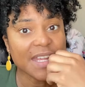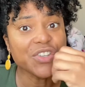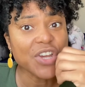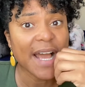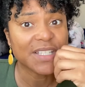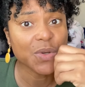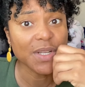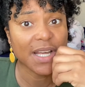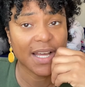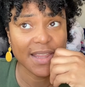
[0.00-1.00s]
Jackson,
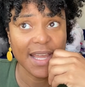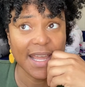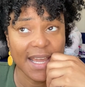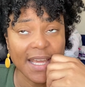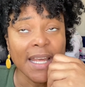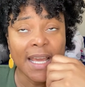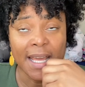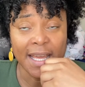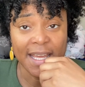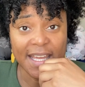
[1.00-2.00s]
on the other hand,
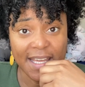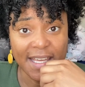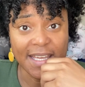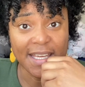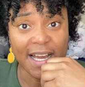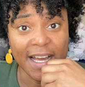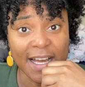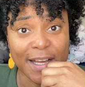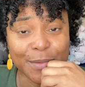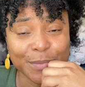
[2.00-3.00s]
he
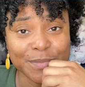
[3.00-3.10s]
uh,